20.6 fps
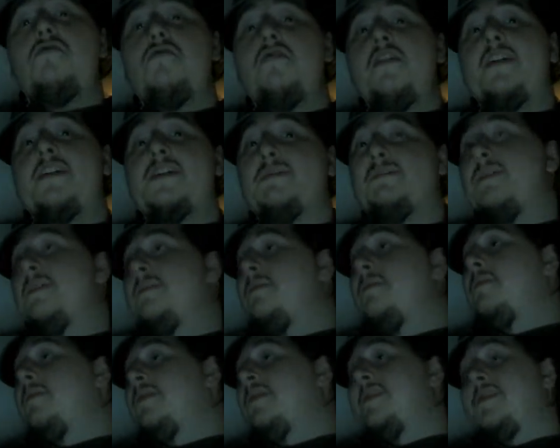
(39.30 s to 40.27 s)
third
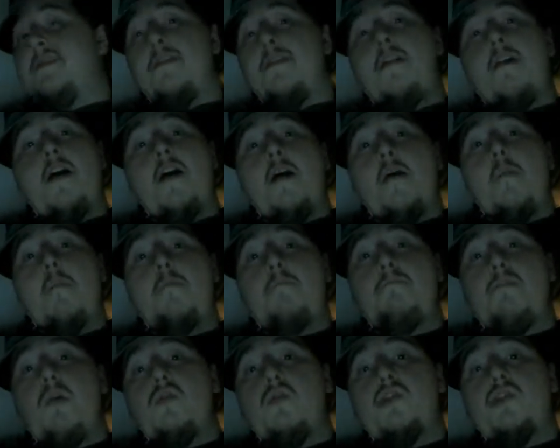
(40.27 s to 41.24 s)
experiment with this
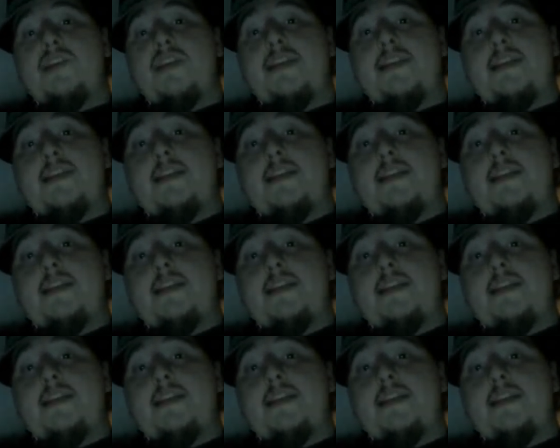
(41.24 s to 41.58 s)
bullshit.